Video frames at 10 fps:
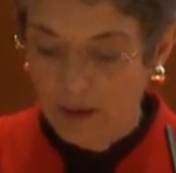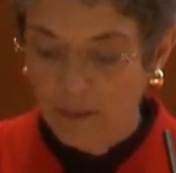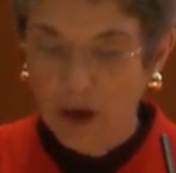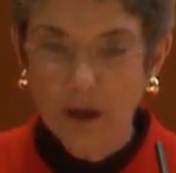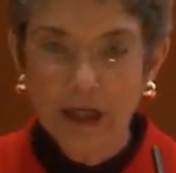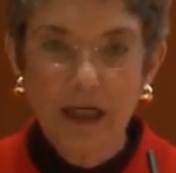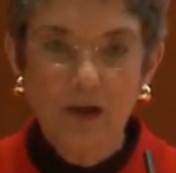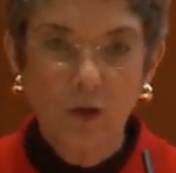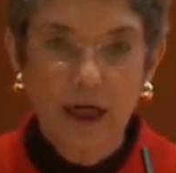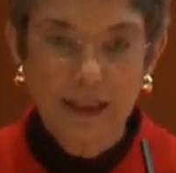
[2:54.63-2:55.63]
Barring a
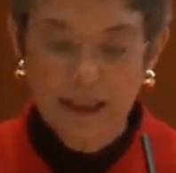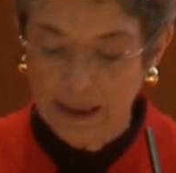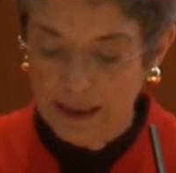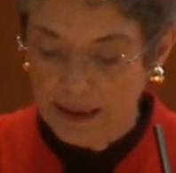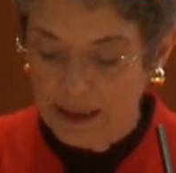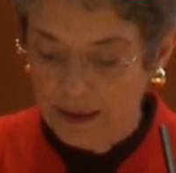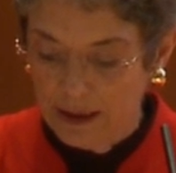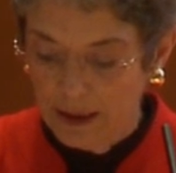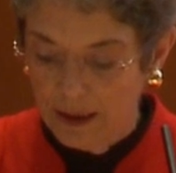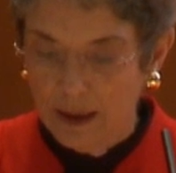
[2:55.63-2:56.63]
crisis,
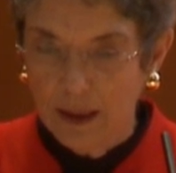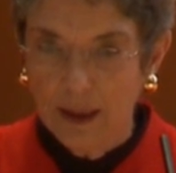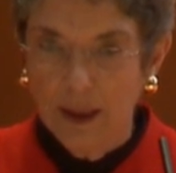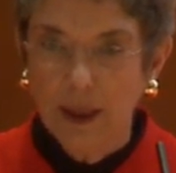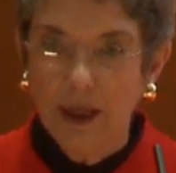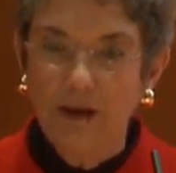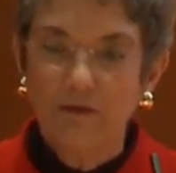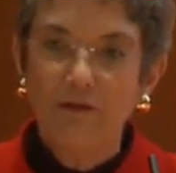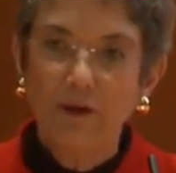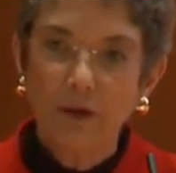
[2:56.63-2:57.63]

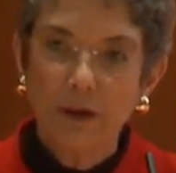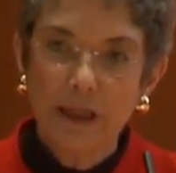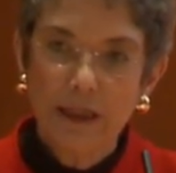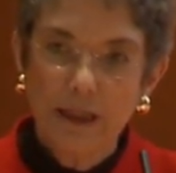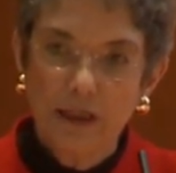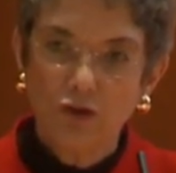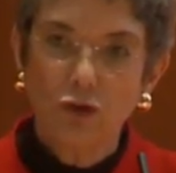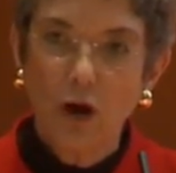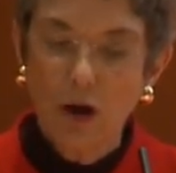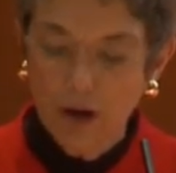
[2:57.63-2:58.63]
very
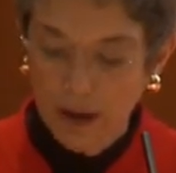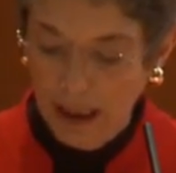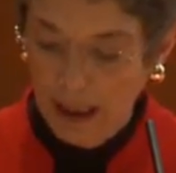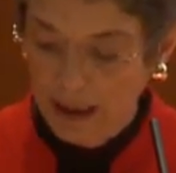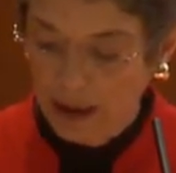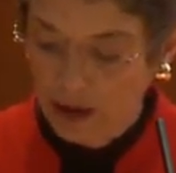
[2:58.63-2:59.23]
strong and